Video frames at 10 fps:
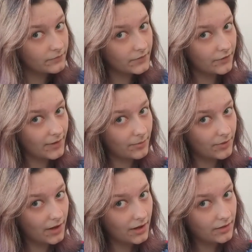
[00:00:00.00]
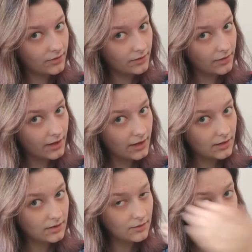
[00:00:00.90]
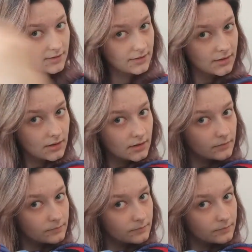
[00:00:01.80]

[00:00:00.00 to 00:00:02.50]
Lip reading: if I block the light, you can see